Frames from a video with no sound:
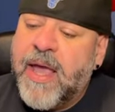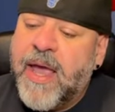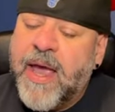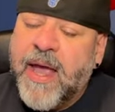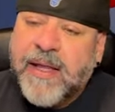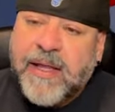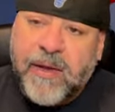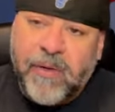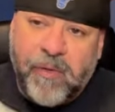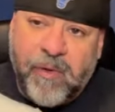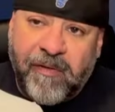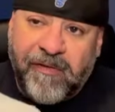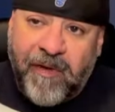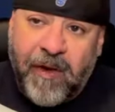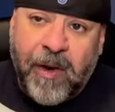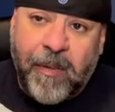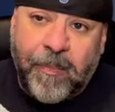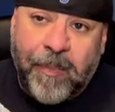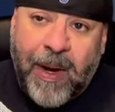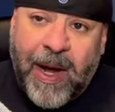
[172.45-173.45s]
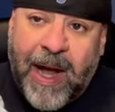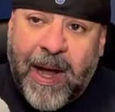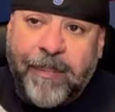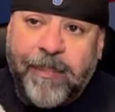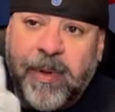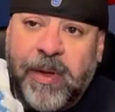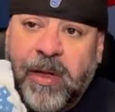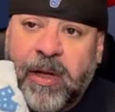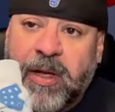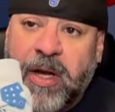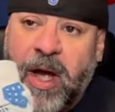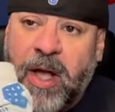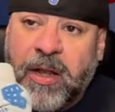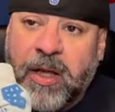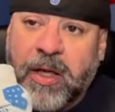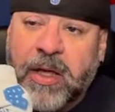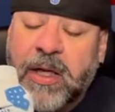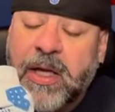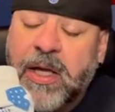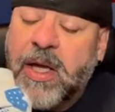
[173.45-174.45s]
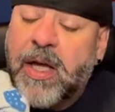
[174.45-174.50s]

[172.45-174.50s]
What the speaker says: And they were a very popular color.